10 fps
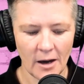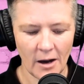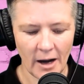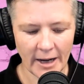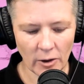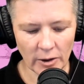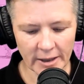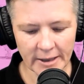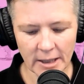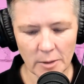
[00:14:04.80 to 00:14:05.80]
I
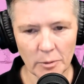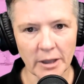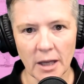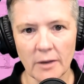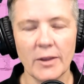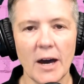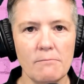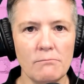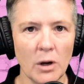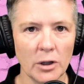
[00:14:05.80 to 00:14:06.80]
honestly believe that
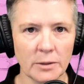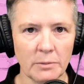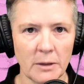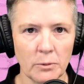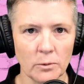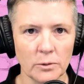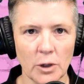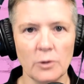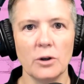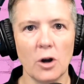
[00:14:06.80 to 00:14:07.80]
most people
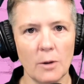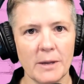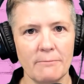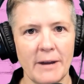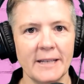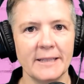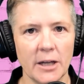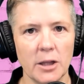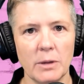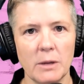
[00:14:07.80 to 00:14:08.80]
don't copy and paste
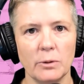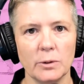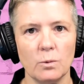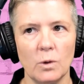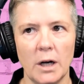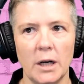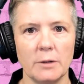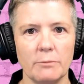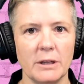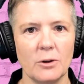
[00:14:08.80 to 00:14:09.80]
other people's
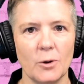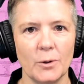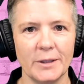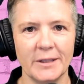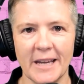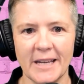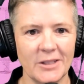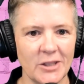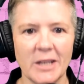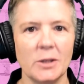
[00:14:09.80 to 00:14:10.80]
work because they are
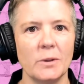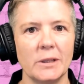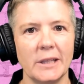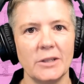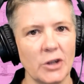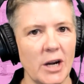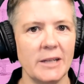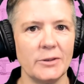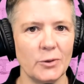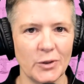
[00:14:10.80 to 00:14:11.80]
genuinely
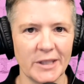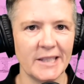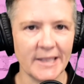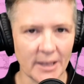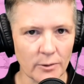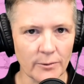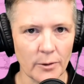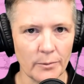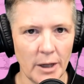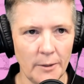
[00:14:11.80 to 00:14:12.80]
trying to just steal
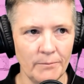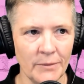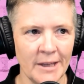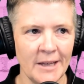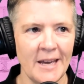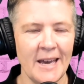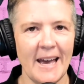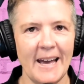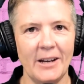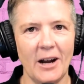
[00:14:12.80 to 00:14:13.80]
from them.
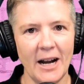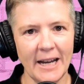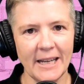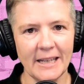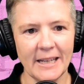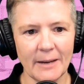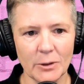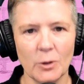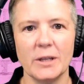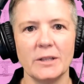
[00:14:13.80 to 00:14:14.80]
And I am
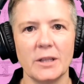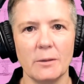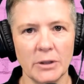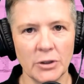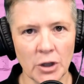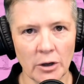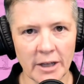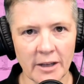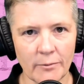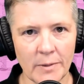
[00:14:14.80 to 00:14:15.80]
talking to the
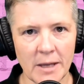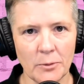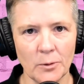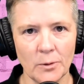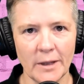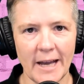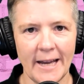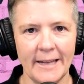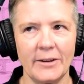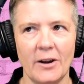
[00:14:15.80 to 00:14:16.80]
majority of people,
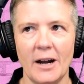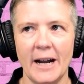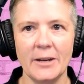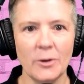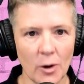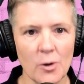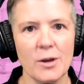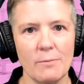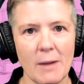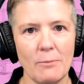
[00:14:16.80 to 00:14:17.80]
and I know
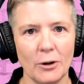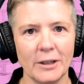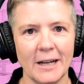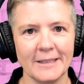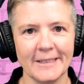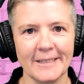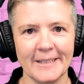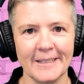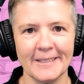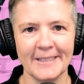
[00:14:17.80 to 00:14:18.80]
that my podcast
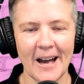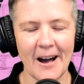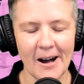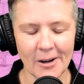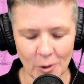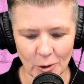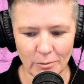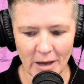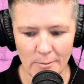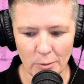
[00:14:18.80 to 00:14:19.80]
listeners are
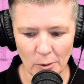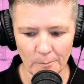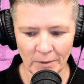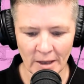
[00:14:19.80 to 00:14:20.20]
good people.